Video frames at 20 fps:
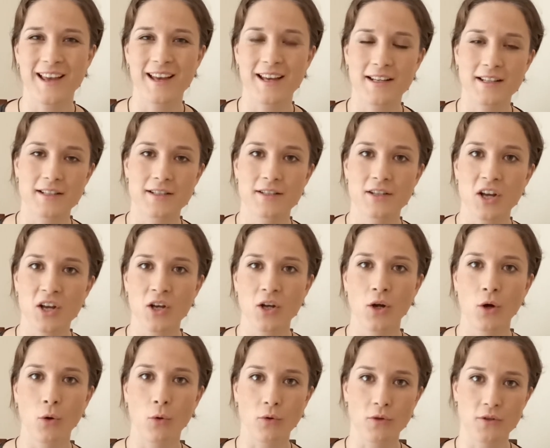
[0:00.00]
and
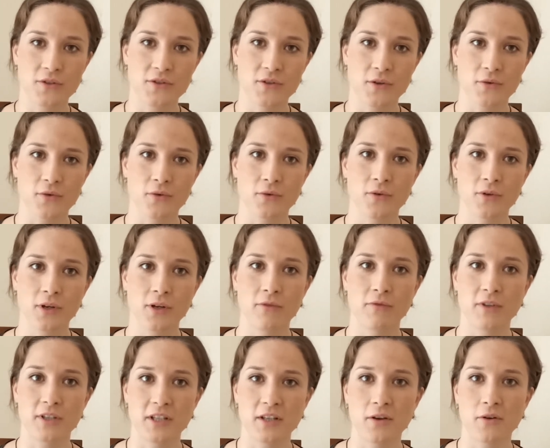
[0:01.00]
also a
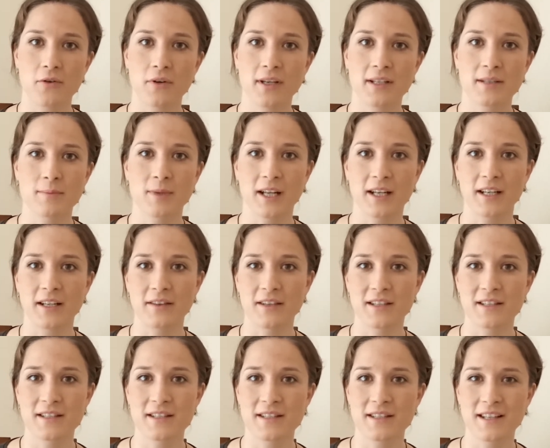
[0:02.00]
video explaining
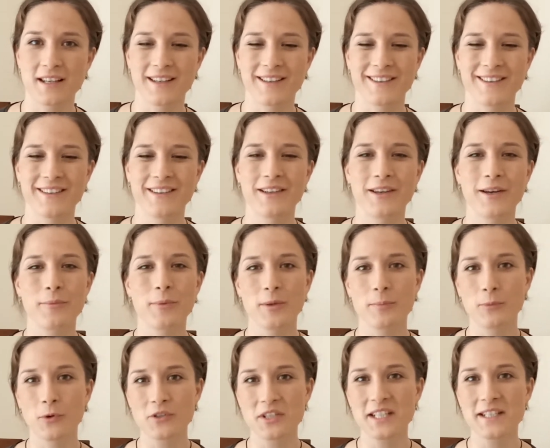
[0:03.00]
this in a bit
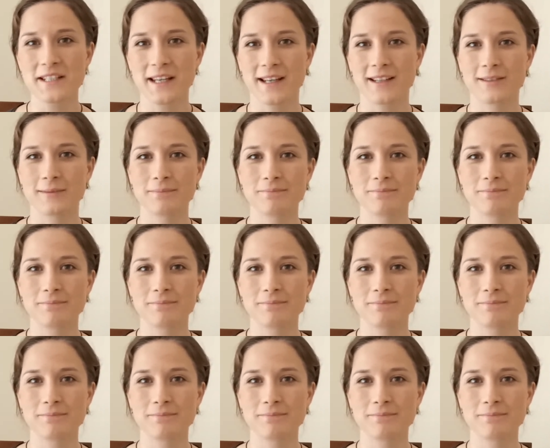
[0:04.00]
more detail.